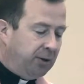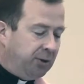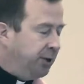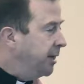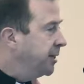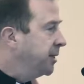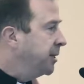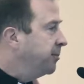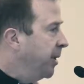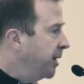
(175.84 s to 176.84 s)

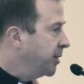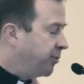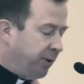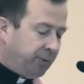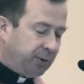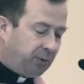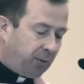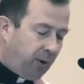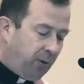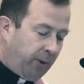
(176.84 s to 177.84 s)
Jesus' ministry was
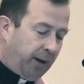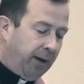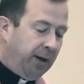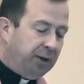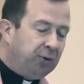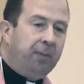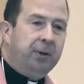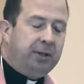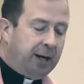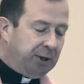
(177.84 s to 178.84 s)
growing. His
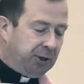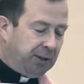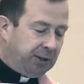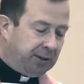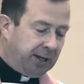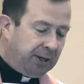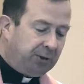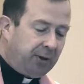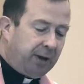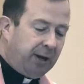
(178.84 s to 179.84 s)
reputation as a
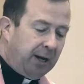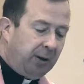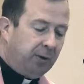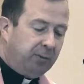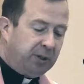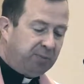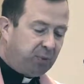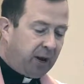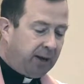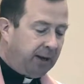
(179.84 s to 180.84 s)
teacher and a healer was
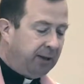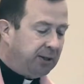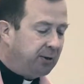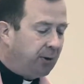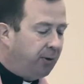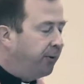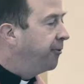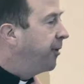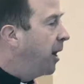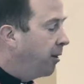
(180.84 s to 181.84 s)
spreading. His circle
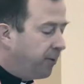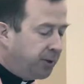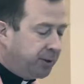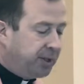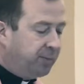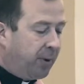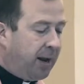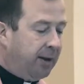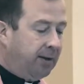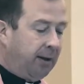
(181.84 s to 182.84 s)
followers
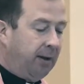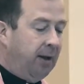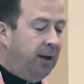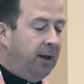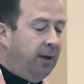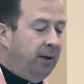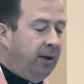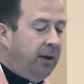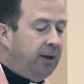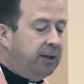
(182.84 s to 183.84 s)
expanding.
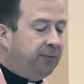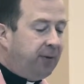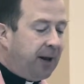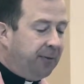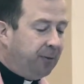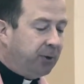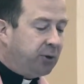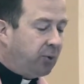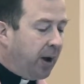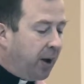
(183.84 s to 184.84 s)
His faithful
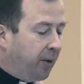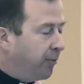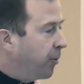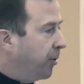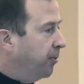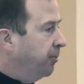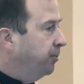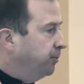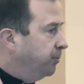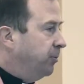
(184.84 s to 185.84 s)
12 were,
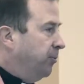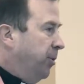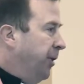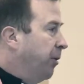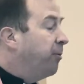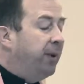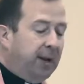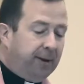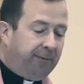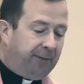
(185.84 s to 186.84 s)
well, they were
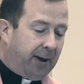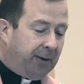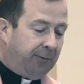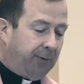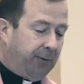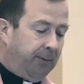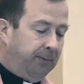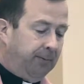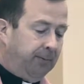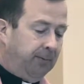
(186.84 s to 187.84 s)
being faithful.
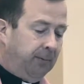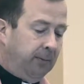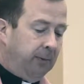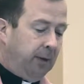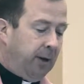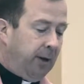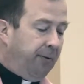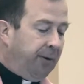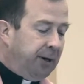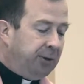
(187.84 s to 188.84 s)
And
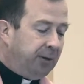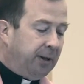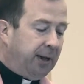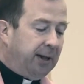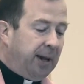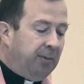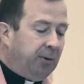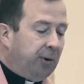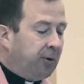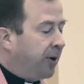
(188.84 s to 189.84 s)
eventually they came to
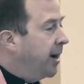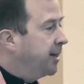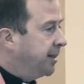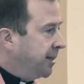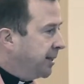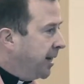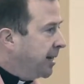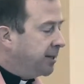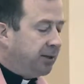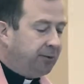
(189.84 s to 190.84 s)
a crisis.
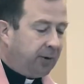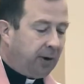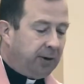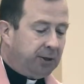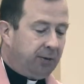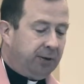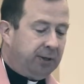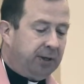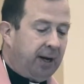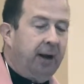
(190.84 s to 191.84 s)
Things converged on this
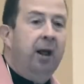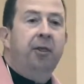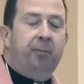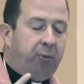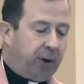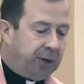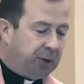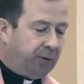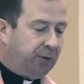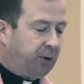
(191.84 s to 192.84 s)
day. The
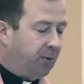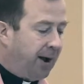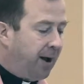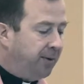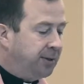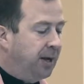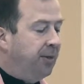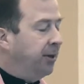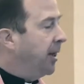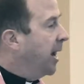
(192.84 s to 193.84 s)
pressure of the crowds,
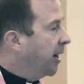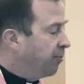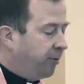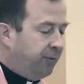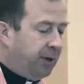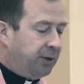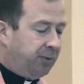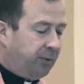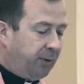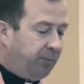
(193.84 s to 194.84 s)
the lack of provision
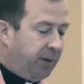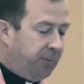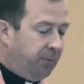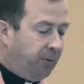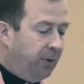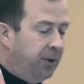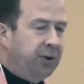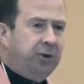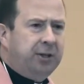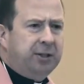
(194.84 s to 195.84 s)
for the people,
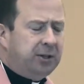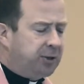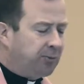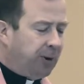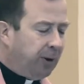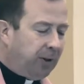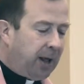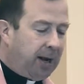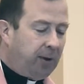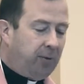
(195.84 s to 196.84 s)
Jesus'
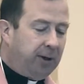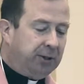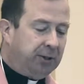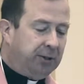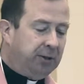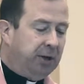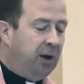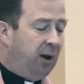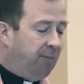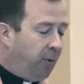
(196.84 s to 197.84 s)
riddle-like questions,
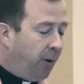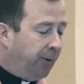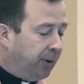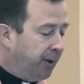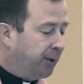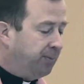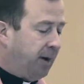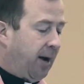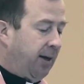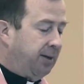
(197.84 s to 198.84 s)
a boy with a
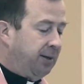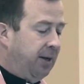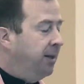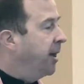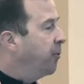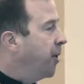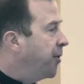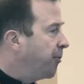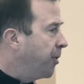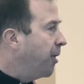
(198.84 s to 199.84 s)
lunchbox. They
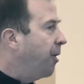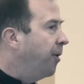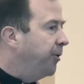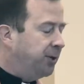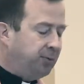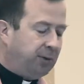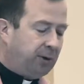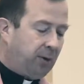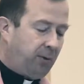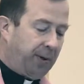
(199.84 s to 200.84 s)
wondered where all this was
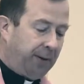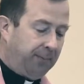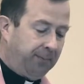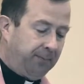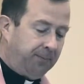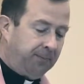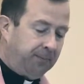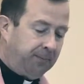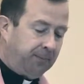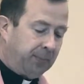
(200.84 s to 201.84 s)
going.
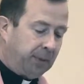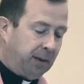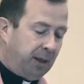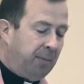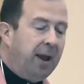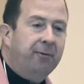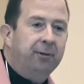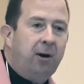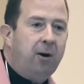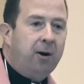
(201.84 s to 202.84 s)
They may have
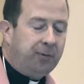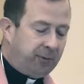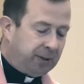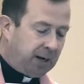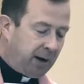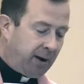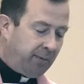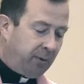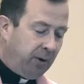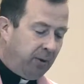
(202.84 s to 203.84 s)
longed for the
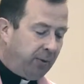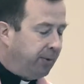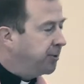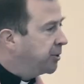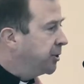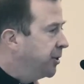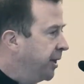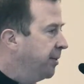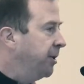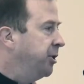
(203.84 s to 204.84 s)
time when it was just
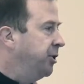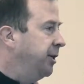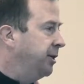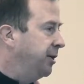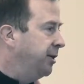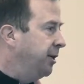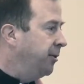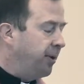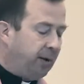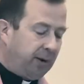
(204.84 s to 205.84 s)
them and Jesus sitting
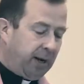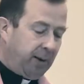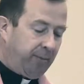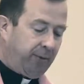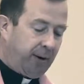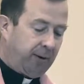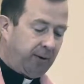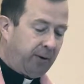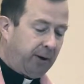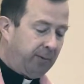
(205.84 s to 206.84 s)
around a campfire
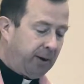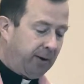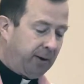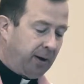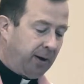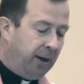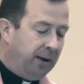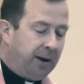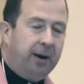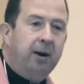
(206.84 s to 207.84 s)
learning about God.
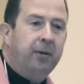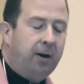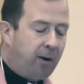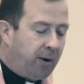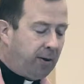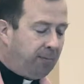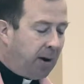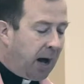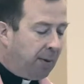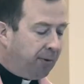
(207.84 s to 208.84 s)
Now here they are in a
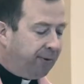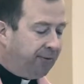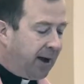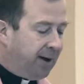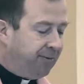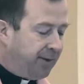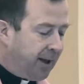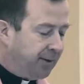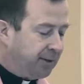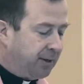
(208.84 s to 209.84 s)
mob of
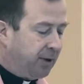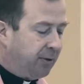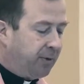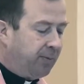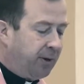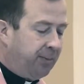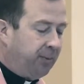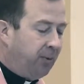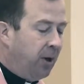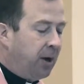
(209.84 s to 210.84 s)
5,000 hungry
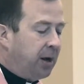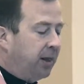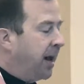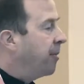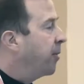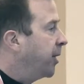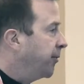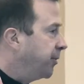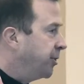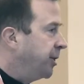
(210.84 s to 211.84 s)
people clamoring
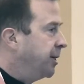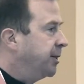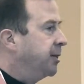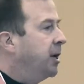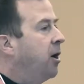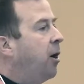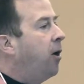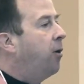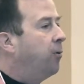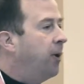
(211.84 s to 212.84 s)
for Jesus,
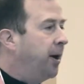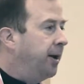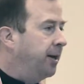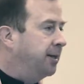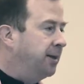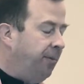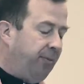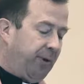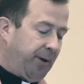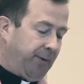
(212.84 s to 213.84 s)
all wanting
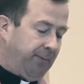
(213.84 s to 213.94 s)
something.